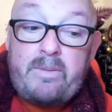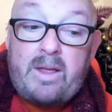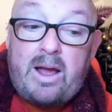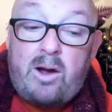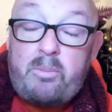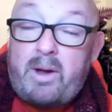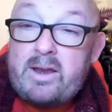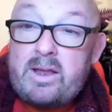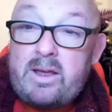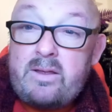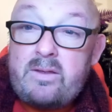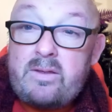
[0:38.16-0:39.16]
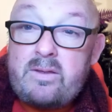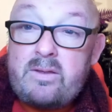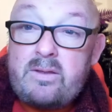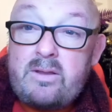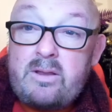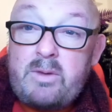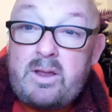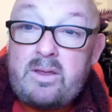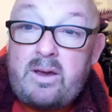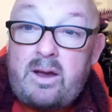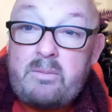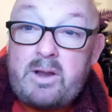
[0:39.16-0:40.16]
how bad it is in the
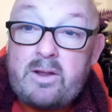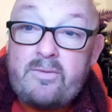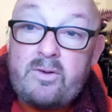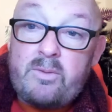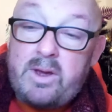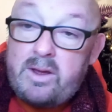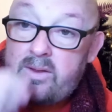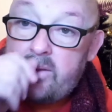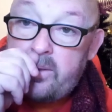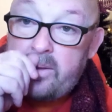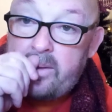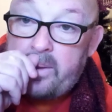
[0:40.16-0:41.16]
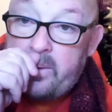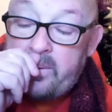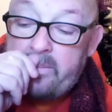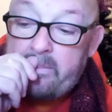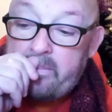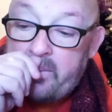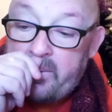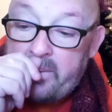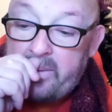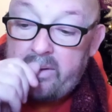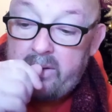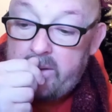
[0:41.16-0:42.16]
meantime, next few weeks. Um,
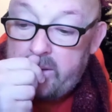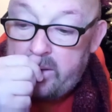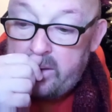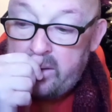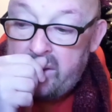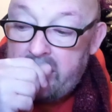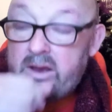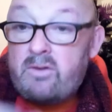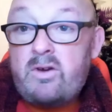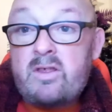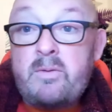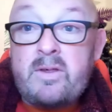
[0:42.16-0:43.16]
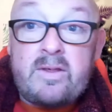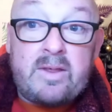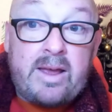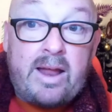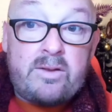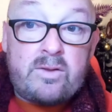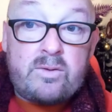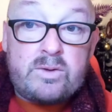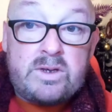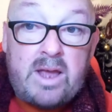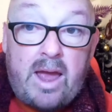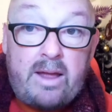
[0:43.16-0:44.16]
Christmas isn't
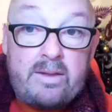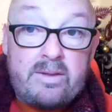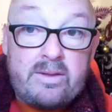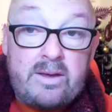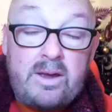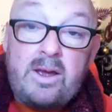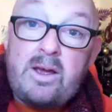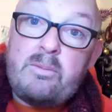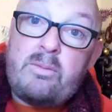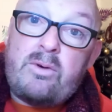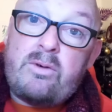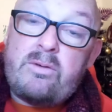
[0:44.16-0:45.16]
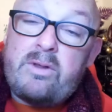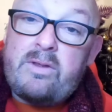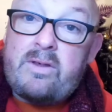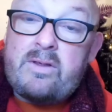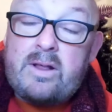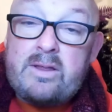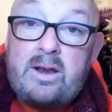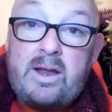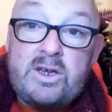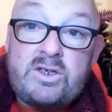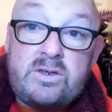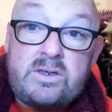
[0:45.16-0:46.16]
cancelled yet, but they said that
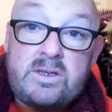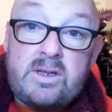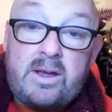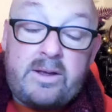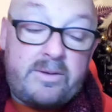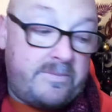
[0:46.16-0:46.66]
last year, didn't they?